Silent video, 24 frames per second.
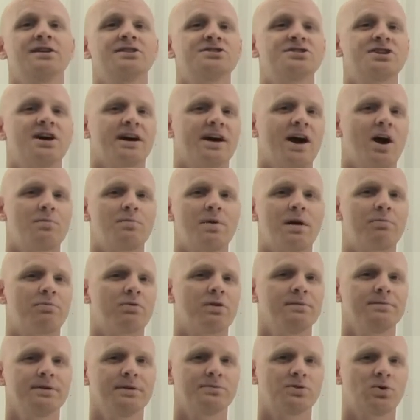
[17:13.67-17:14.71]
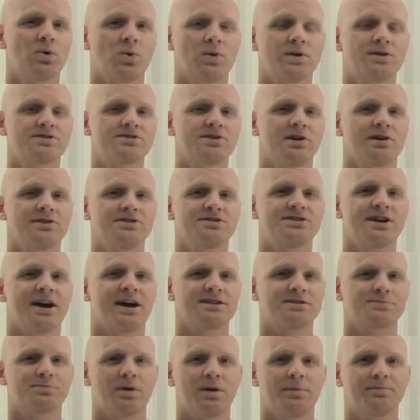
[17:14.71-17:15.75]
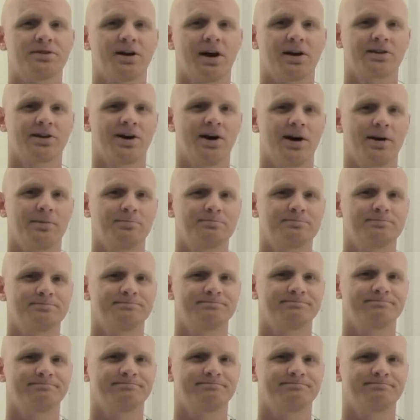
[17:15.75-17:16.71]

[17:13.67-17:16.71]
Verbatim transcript: check out my premium course on chadsprep.com.